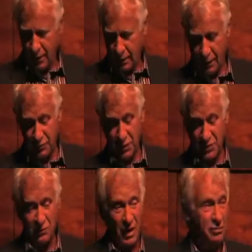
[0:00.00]
Now, if you
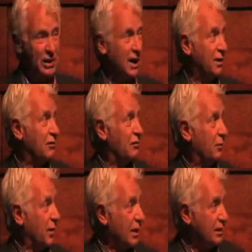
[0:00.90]
extrapolated
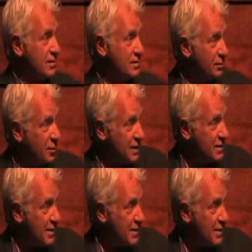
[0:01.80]
from that, this is a bit